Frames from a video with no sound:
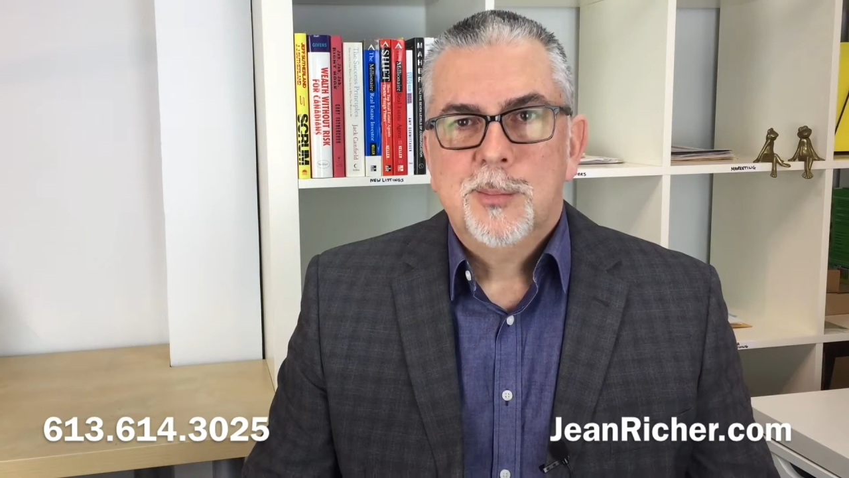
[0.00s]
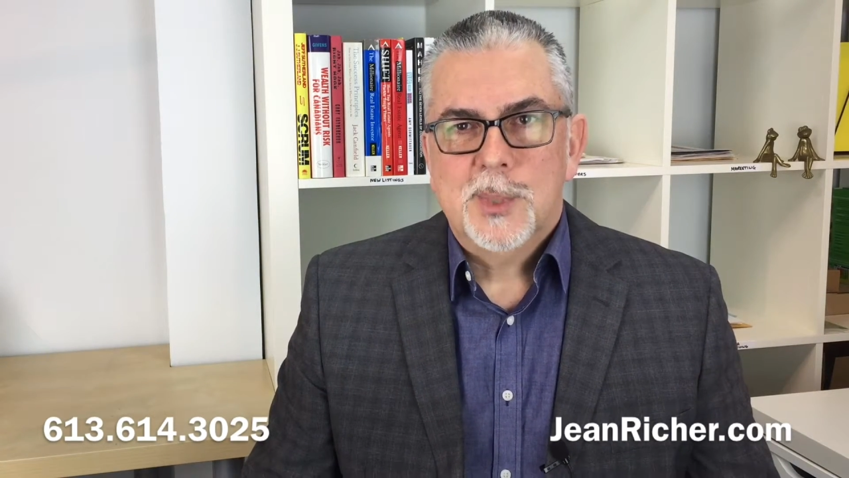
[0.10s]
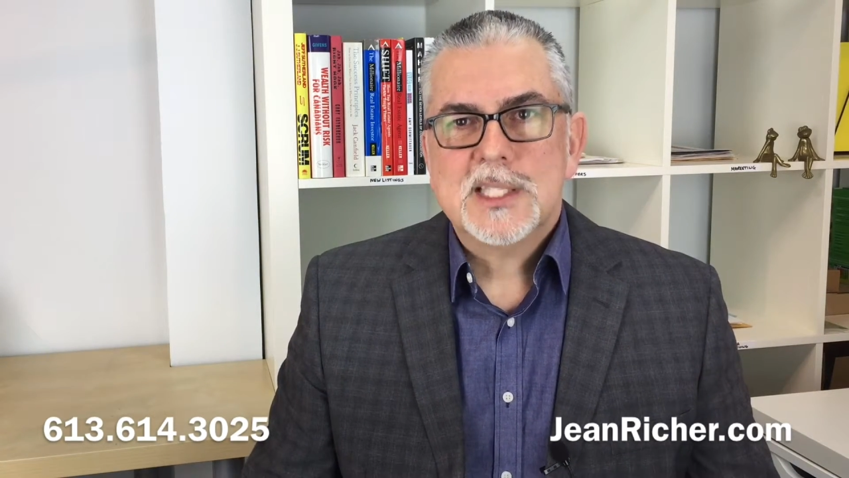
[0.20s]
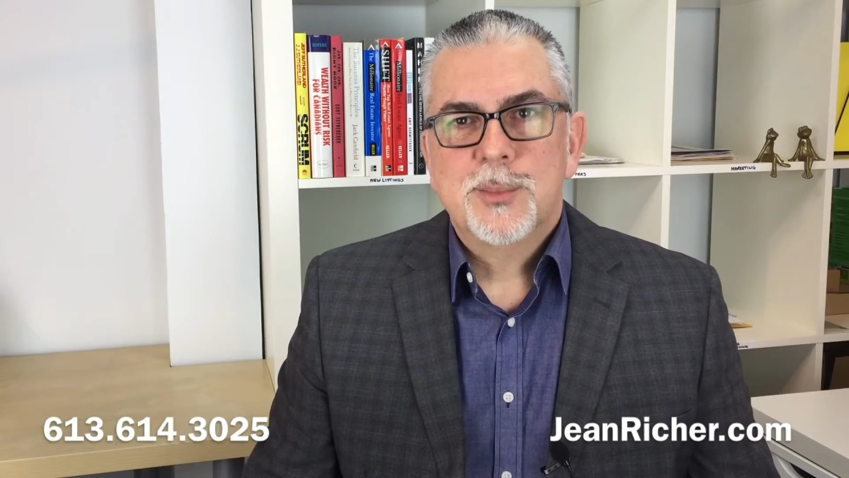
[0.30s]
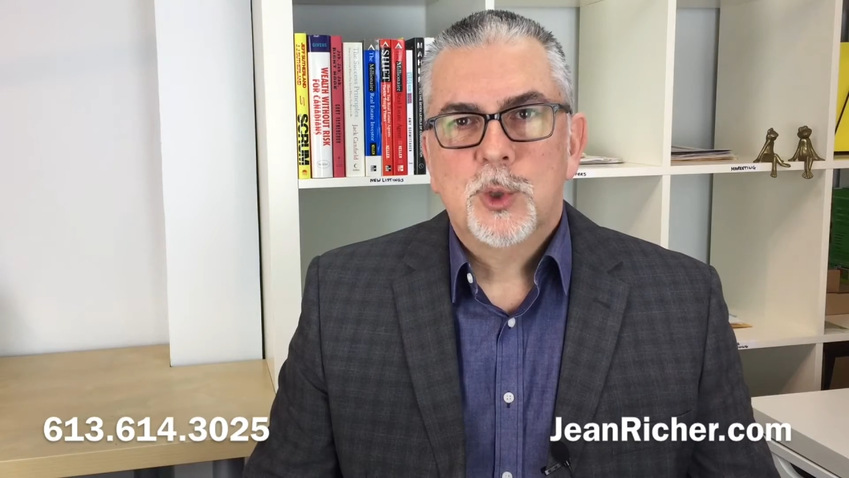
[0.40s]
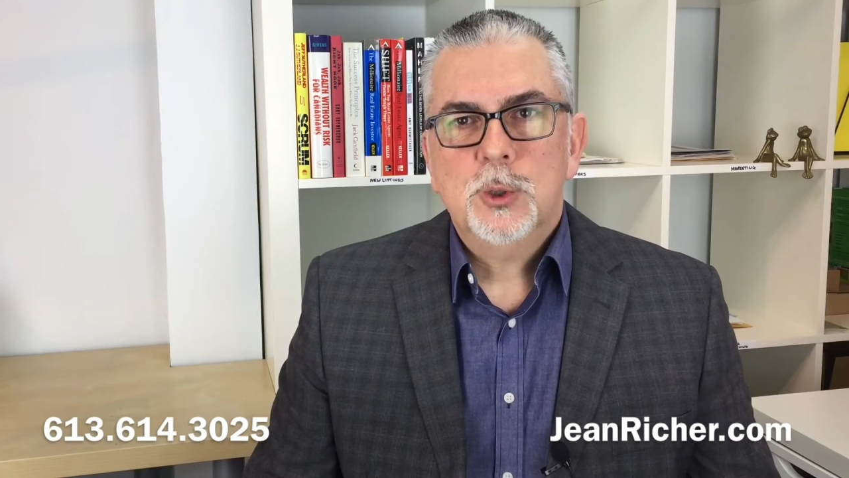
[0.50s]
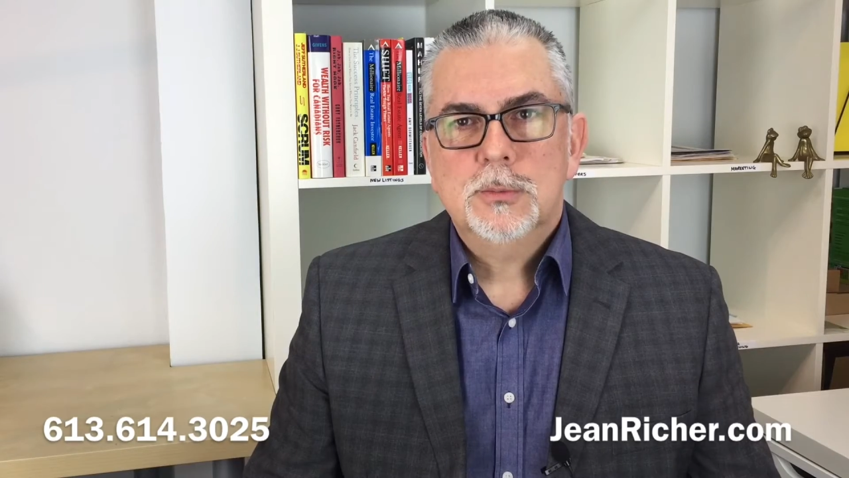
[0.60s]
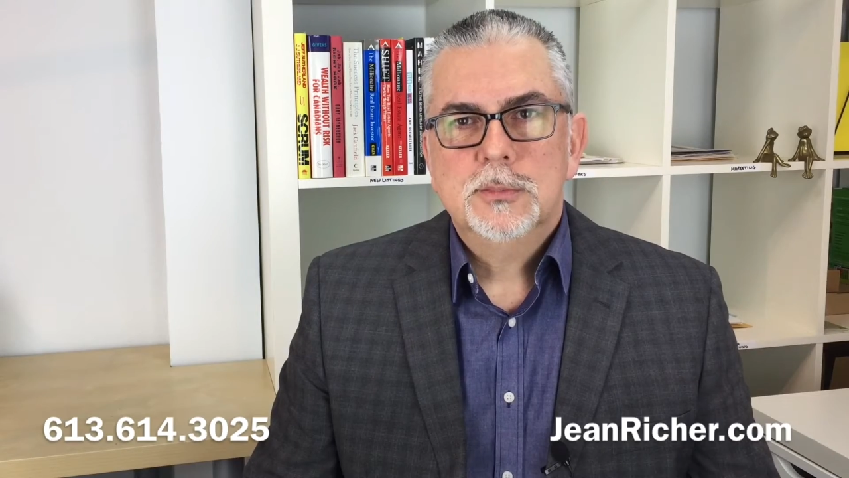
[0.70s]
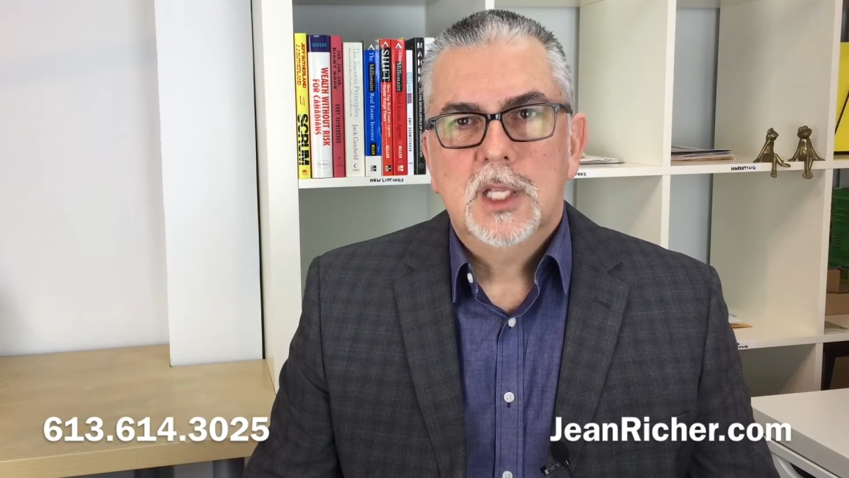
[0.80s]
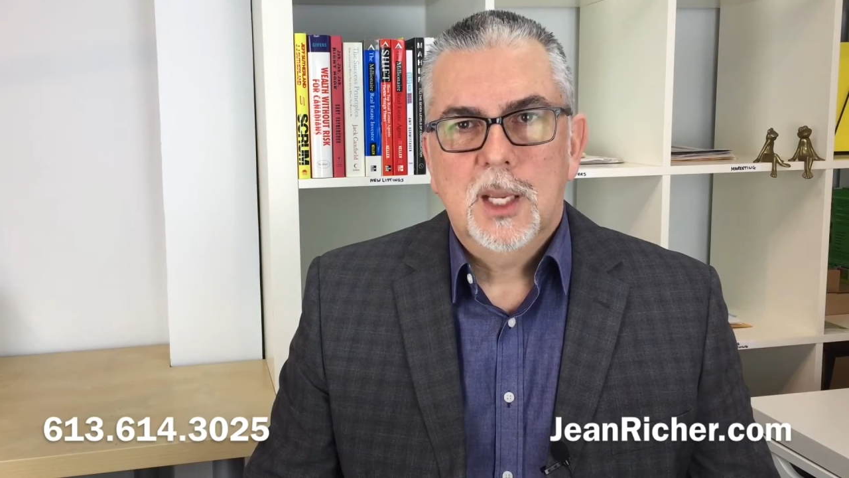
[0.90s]
Merci
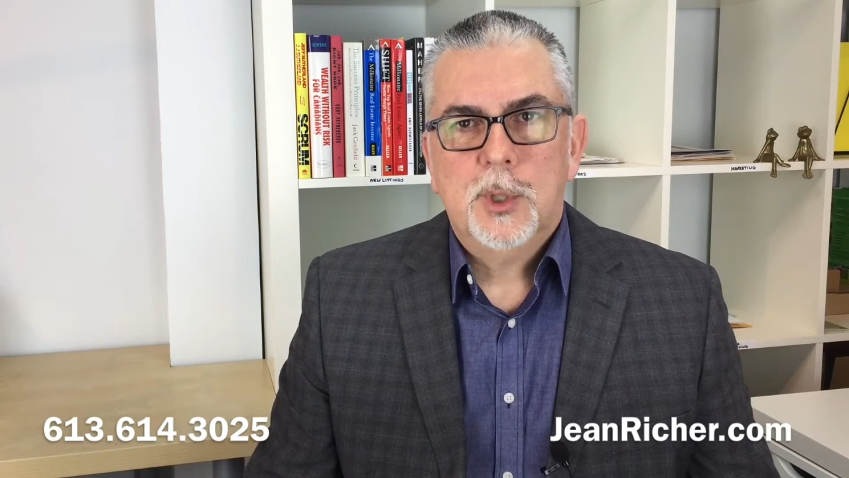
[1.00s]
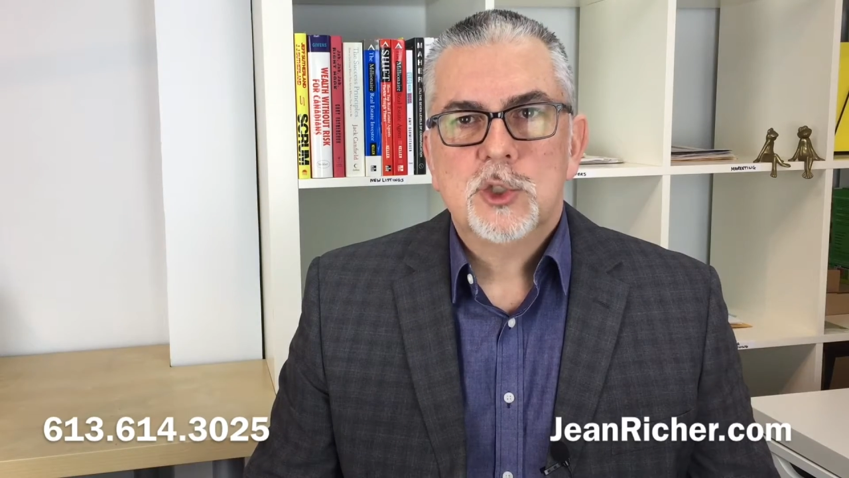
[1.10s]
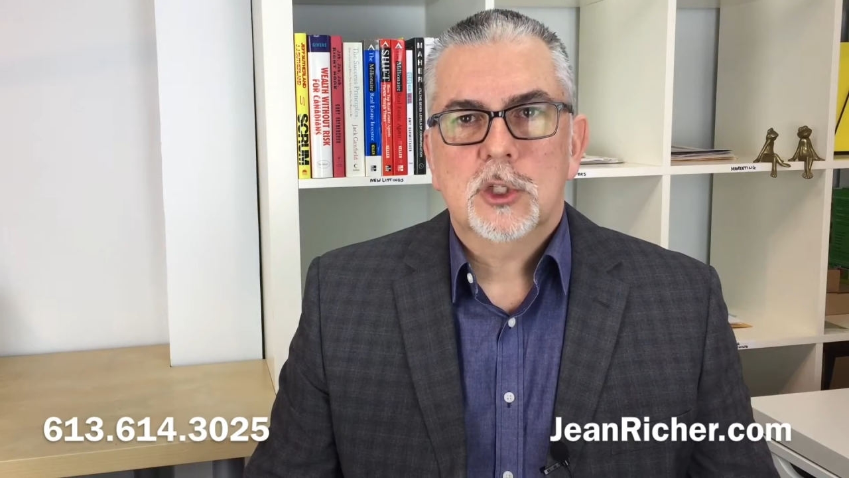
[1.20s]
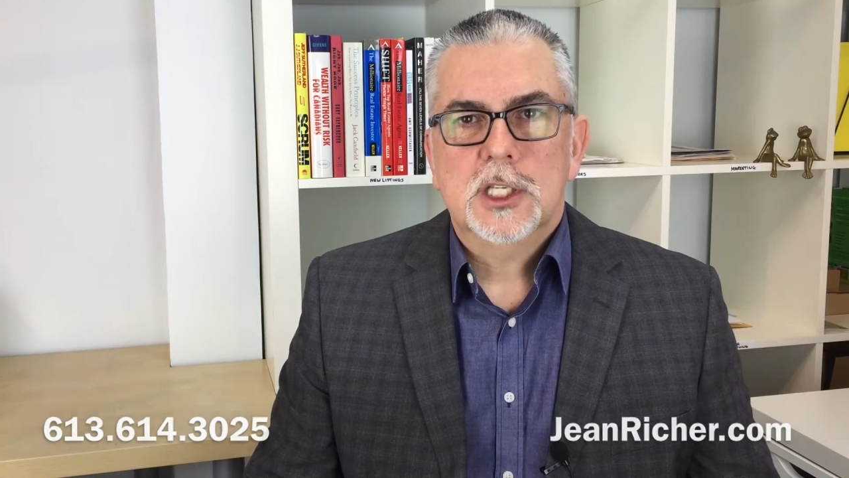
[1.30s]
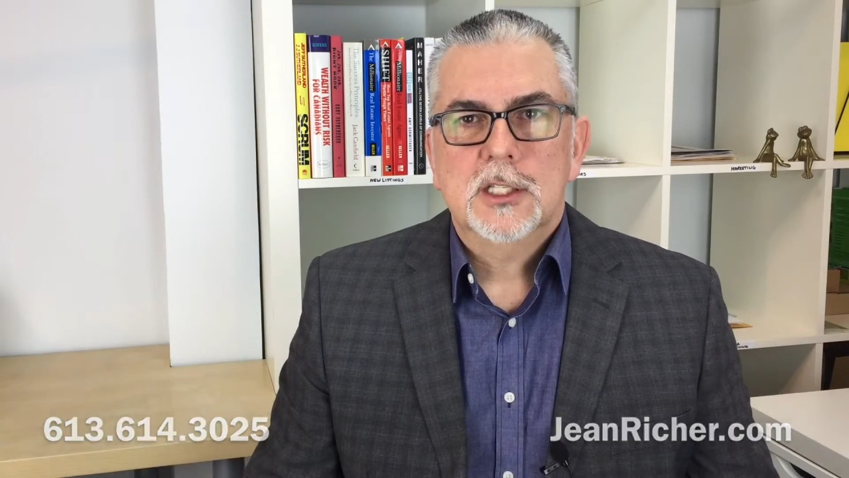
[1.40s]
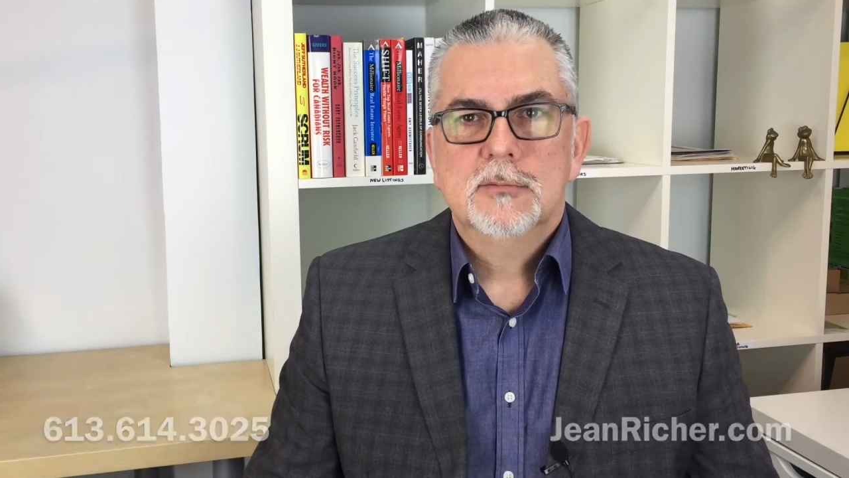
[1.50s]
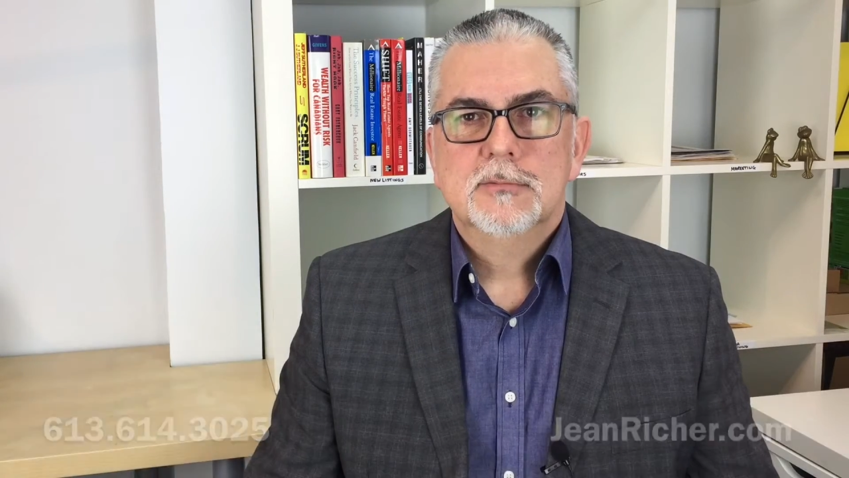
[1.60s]
beaucoup et bonne journée.